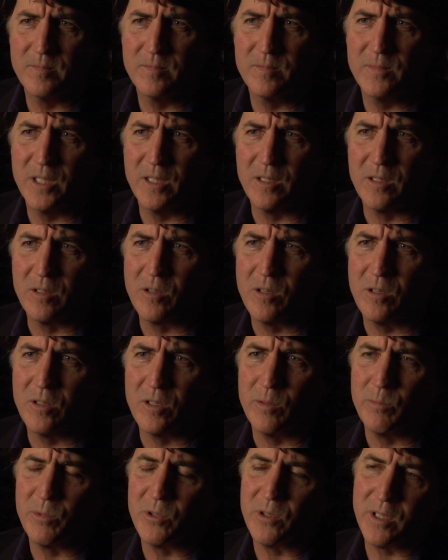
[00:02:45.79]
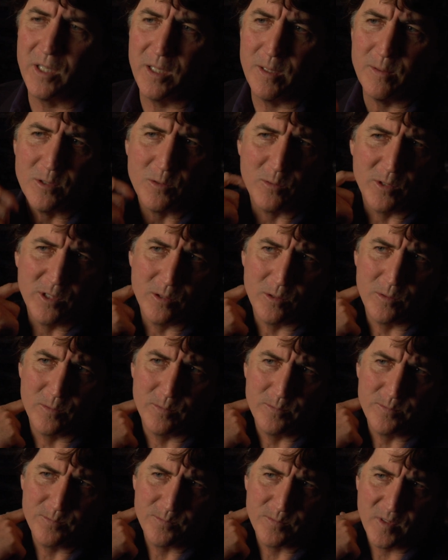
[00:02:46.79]
melancholy, perhaps, my
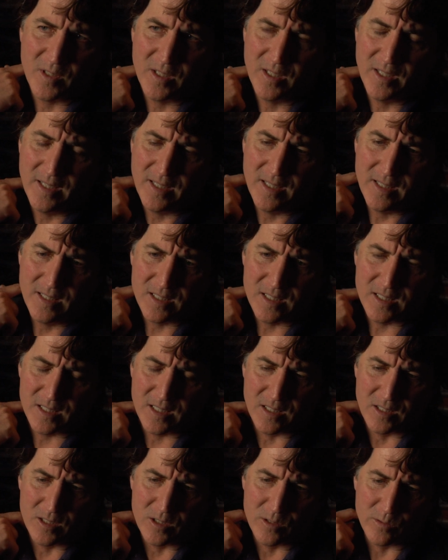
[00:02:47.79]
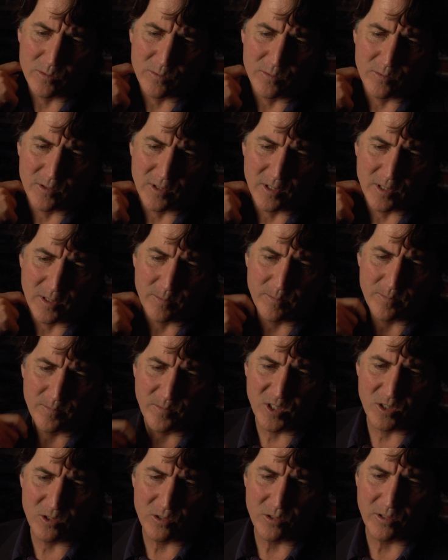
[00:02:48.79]
own sense of
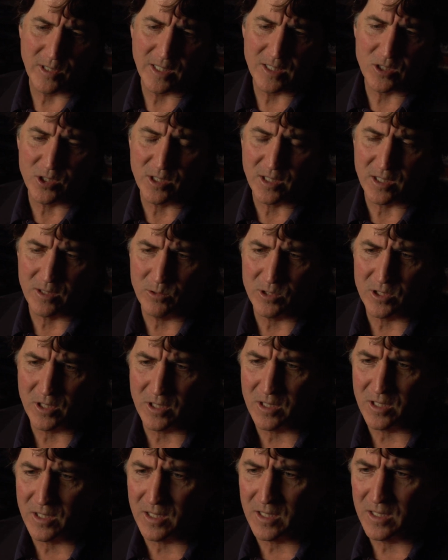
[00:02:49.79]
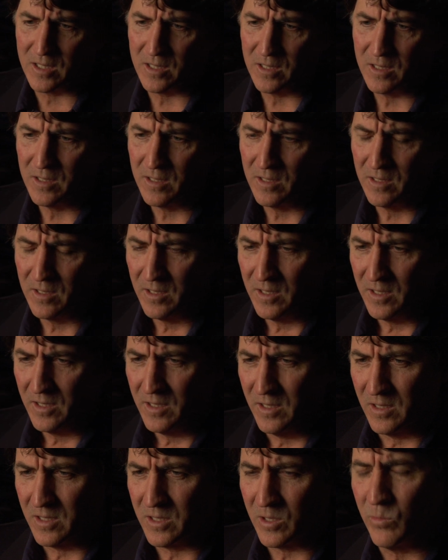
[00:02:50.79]
the tragic, which I think
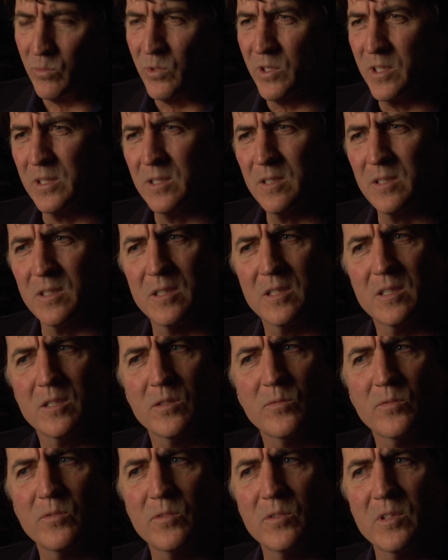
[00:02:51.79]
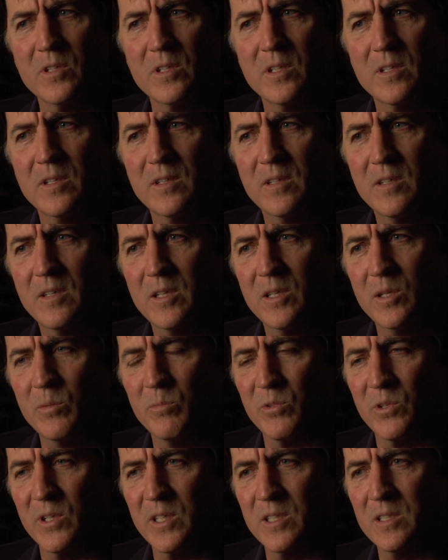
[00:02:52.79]
in some ways this symphony
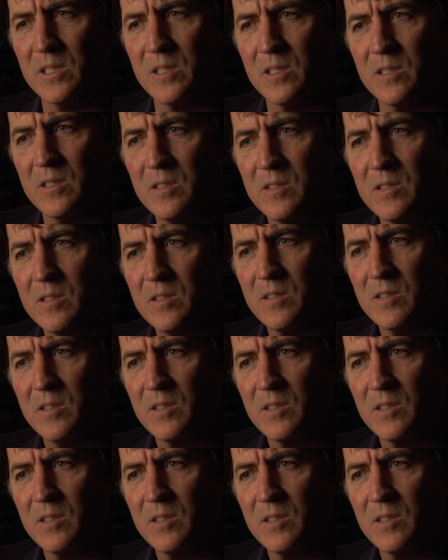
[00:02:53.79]
embraces.